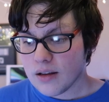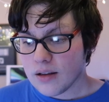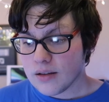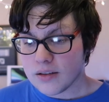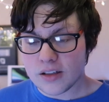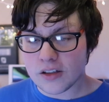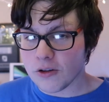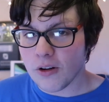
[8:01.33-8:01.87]

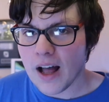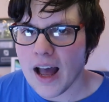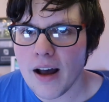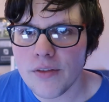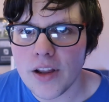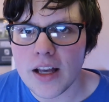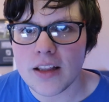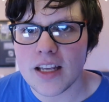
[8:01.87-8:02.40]
still
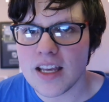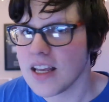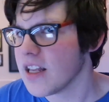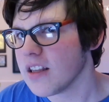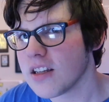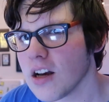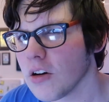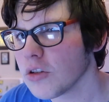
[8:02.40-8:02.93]
have like the
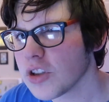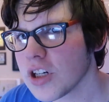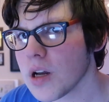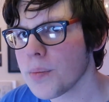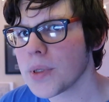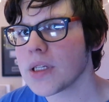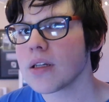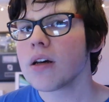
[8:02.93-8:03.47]
Intel
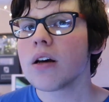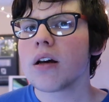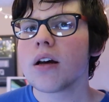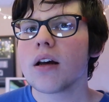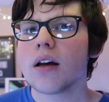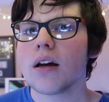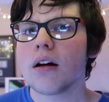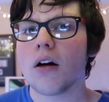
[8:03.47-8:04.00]
chips
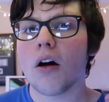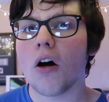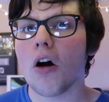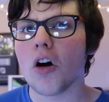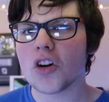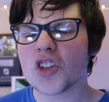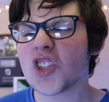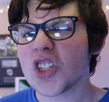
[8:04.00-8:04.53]

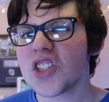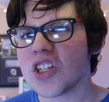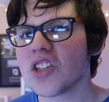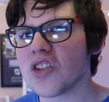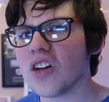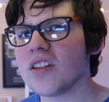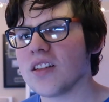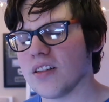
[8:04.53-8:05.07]
are just
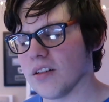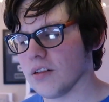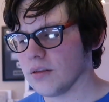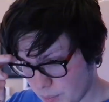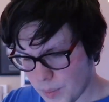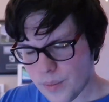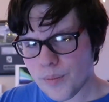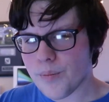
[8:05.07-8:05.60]
as good still.
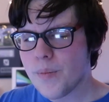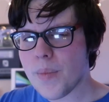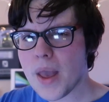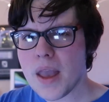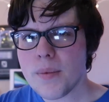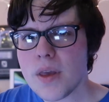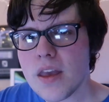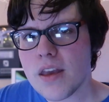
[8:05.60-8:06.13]

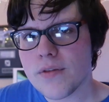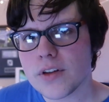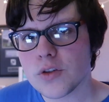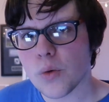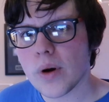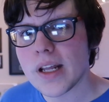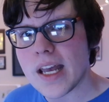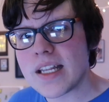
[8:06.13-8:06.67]
Maybe even
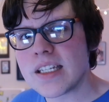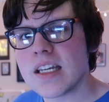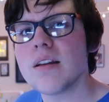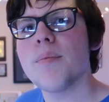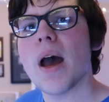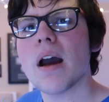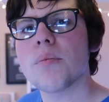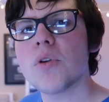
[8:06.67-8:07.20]

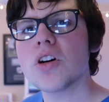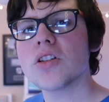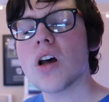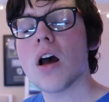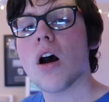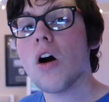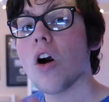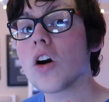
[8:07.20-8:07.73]
2018 MacBooks
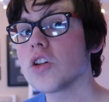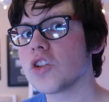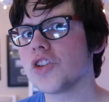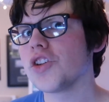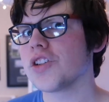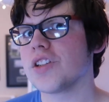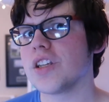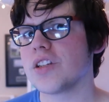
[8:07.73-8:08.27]
are
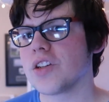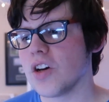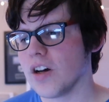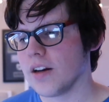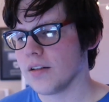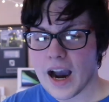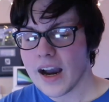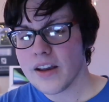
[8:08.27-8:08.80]
just as
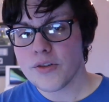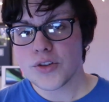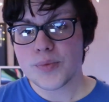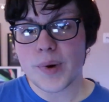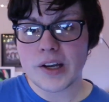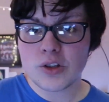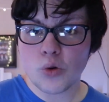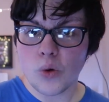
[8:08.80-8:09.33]
good. I
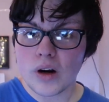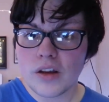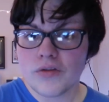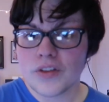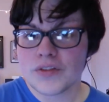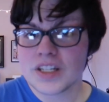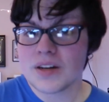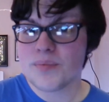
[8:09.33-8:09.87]
used my
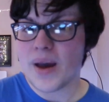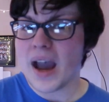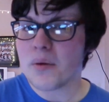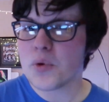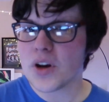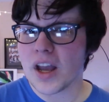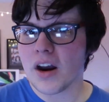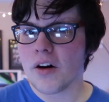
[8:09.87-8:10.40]
2015
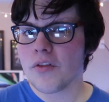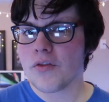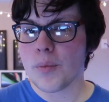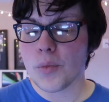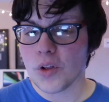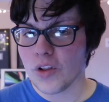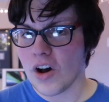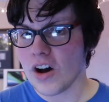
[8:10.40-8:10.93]
MacBook Air
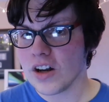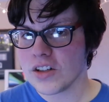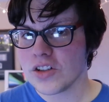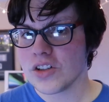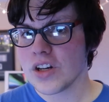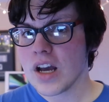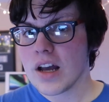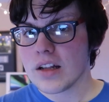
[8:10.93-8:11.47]
from
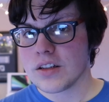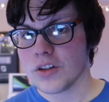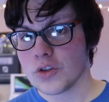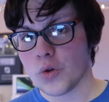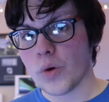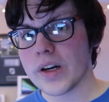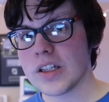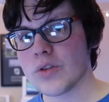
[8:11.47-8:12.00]
launch till
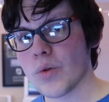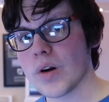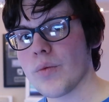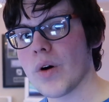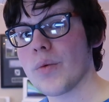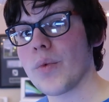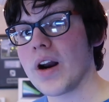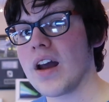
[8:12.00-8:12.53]

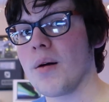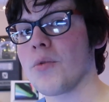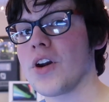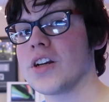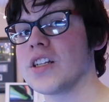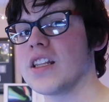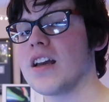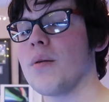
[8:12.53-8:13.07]
2021 when I
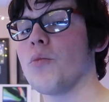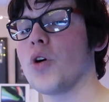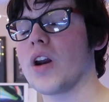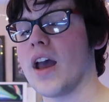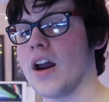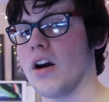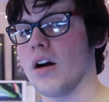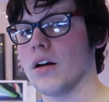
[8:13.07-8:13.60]
upgraded to the
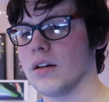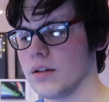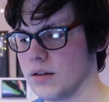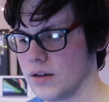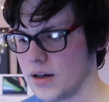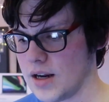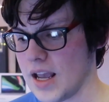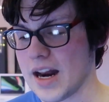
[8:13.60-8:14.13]
M1 Air.
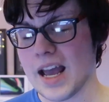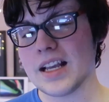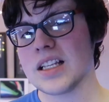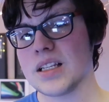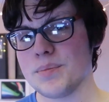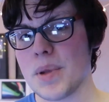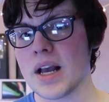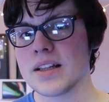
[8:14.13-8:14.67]
And I
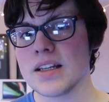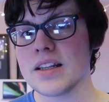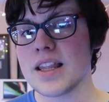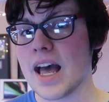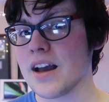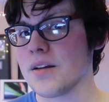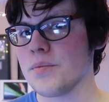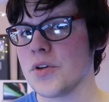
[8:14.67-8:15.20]
expected
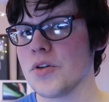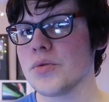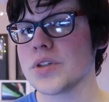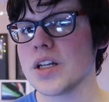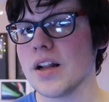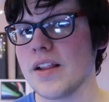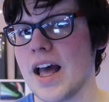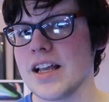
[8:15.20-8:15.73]
that computer was
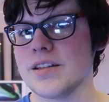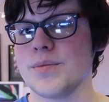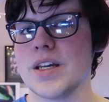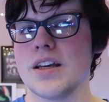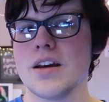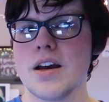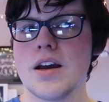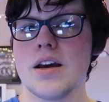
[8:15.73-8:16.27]
gonna last me